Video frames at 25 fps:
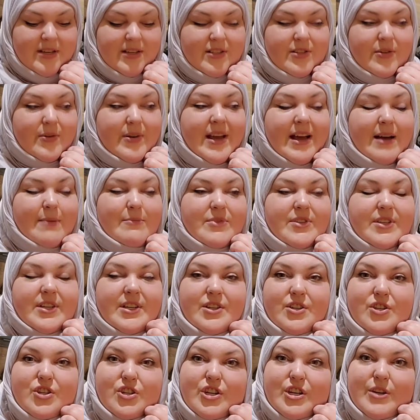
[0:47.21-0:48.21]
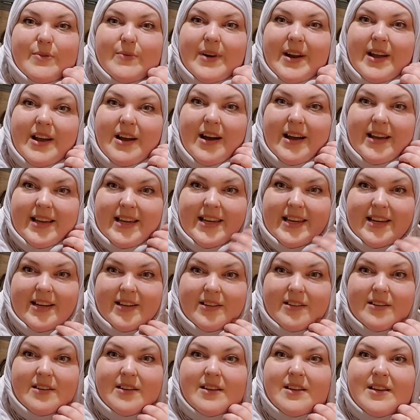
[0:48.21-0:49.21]
So yeah, I'm just gonna show you what I got
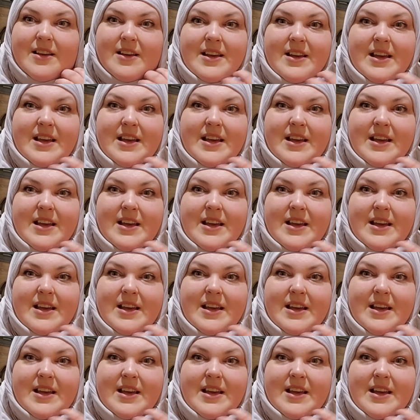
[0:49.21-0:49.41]
here